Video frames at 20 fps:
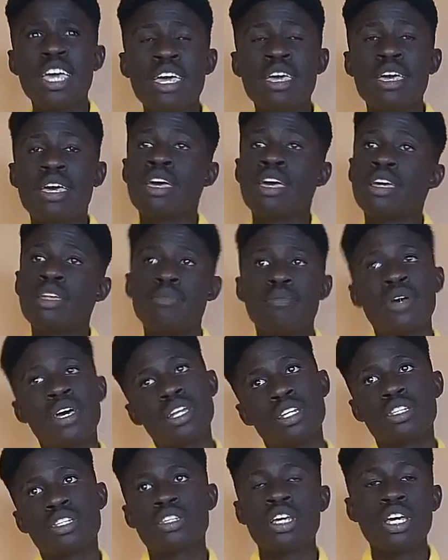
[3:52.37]
and
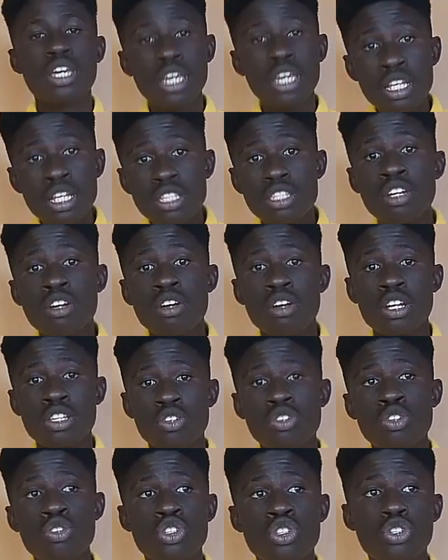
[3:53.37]
that is there a
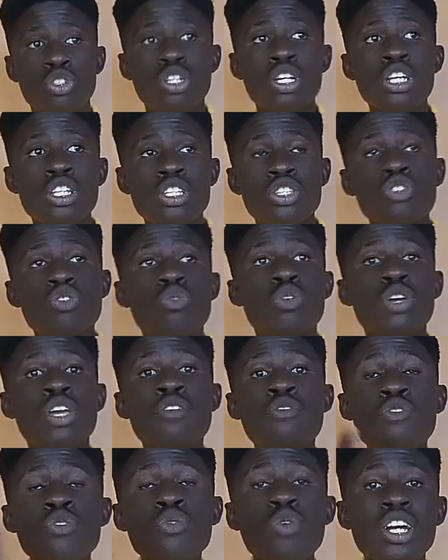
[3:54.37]
solution. So
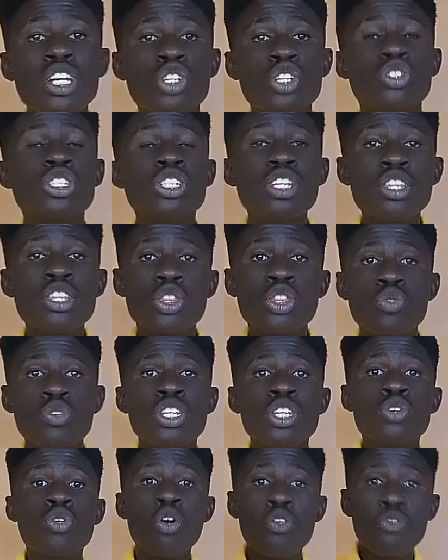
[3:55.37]
if you are interested in three
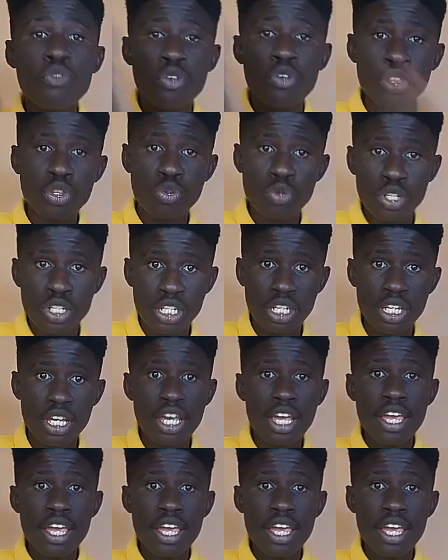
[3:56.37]
D, go for three D.